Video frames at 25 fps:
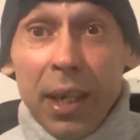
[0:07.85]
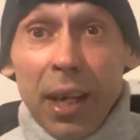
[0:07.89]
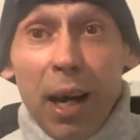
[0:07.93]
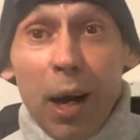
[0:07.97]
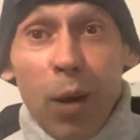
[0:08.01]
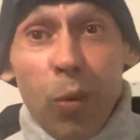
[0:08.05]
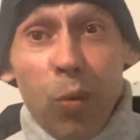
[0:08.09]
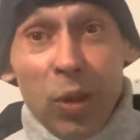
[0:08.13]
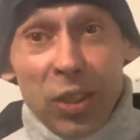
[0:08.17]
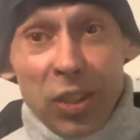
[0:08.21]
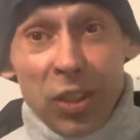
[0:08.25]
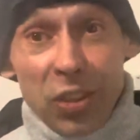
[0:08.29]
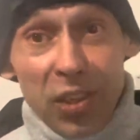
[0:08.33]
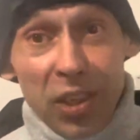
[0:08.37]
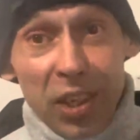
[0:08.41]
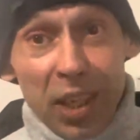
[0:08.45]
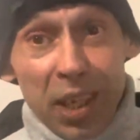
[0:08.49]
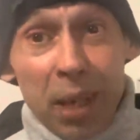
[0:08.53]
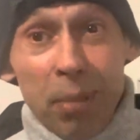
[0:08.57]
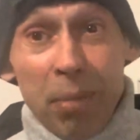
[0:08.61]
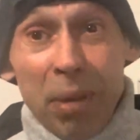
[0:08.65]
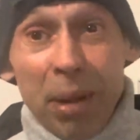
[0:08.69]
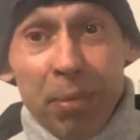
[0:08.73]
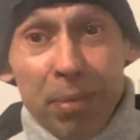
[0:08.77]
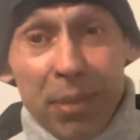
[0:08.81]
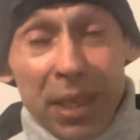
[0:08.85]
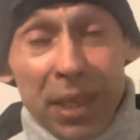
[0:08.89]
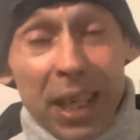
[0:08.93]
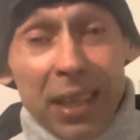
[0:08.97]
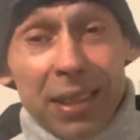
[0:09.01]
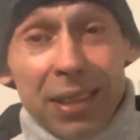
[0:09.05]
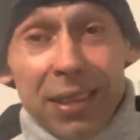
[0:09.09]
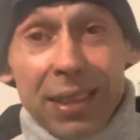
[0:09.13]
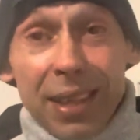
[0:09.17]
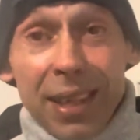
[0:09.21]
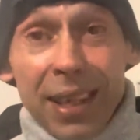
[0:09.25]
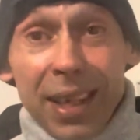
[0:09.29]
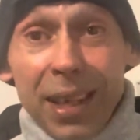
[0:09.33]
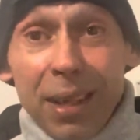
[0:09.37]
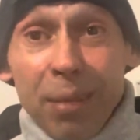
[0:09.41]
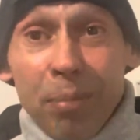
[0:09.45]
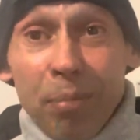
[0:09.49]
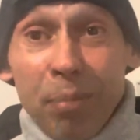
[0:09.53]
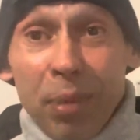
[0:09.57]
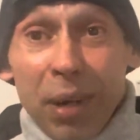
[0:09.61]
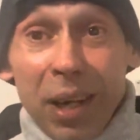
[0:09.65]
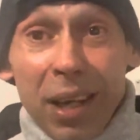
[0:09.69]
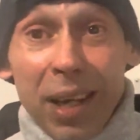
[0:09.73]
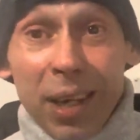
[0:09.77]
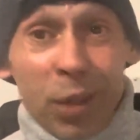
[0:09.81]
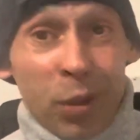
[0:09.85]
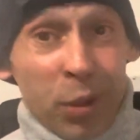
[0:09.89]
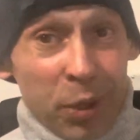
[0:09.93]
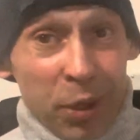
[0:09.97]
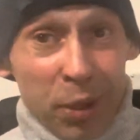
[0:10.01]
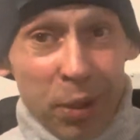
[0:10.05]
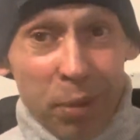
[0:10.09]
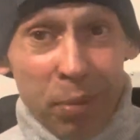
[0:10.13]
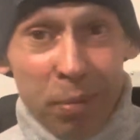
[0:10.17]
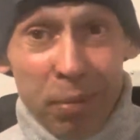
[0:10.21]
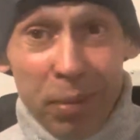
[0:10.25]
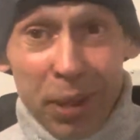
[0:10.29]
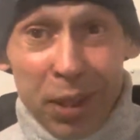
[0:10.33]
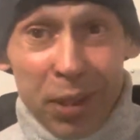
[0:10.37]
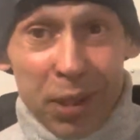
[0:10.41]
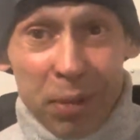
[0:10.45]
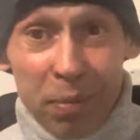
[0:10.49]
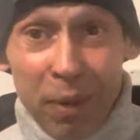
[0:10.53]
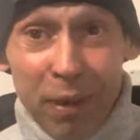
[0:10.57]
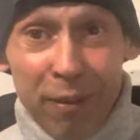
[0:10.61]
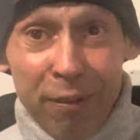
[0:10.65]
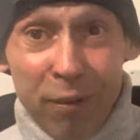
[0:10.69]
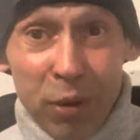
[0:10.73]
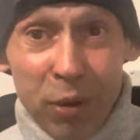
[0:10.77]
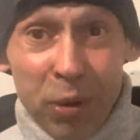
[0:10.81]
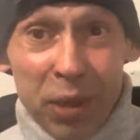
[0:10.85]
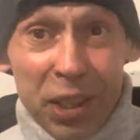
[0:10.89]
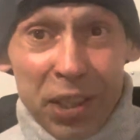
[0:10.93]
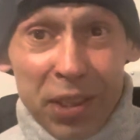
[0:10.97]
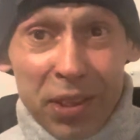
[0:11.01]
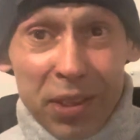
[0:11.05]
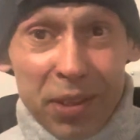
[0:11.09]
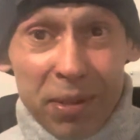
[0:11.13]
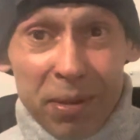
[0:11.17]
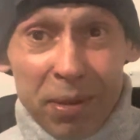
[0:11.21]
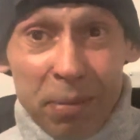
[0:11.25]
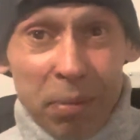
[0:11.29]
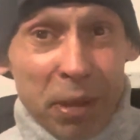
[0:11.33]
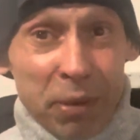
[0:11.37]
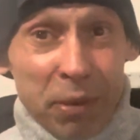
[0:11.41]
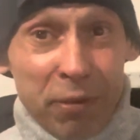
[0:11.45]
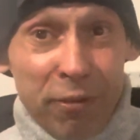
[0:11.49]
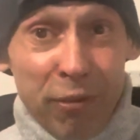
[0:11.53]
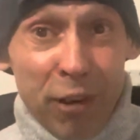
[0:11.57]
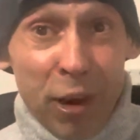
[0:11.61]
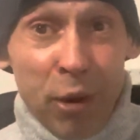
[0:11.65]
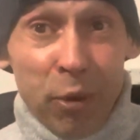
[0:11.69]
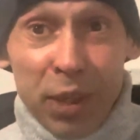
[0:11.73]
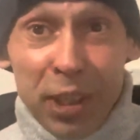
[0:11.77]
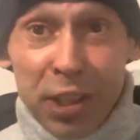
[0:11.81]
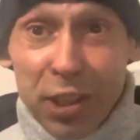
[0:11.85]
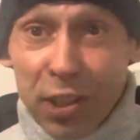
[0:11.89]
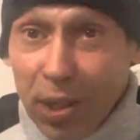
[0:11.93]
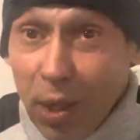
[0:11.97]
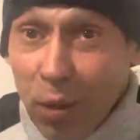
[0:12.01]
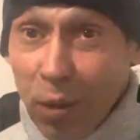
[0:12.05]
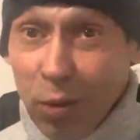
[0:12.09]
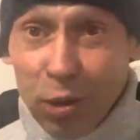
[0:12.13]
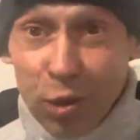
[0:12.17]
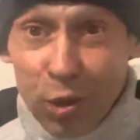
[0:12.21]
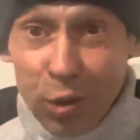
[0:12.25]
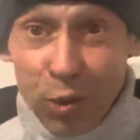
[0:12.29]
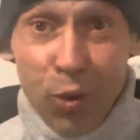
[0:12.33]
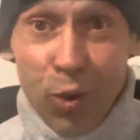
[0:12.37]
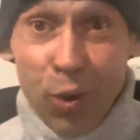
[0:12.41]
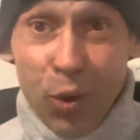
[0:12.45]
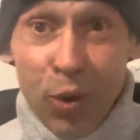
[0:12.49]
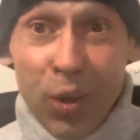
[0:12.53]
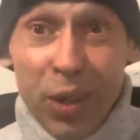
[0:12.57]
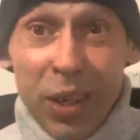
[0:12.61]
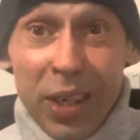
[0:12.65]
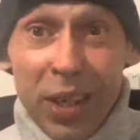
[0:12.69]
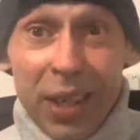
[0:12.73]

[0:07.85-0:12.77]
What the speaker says: I was going to come up yesterday, but I couldn't because my voice, my throat is so sore